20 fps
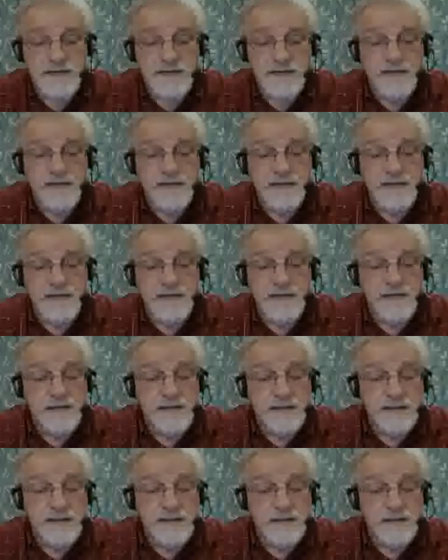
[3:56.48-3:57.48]

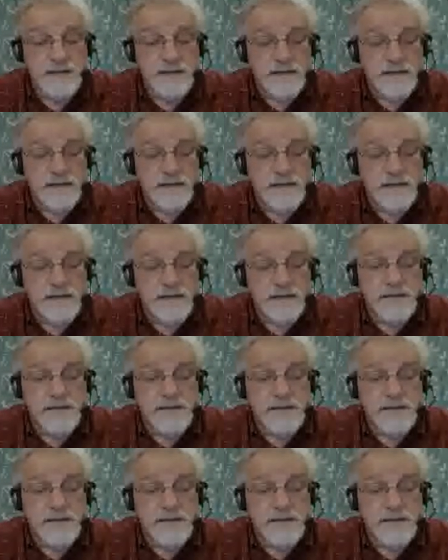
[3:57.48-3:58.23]
[no speech]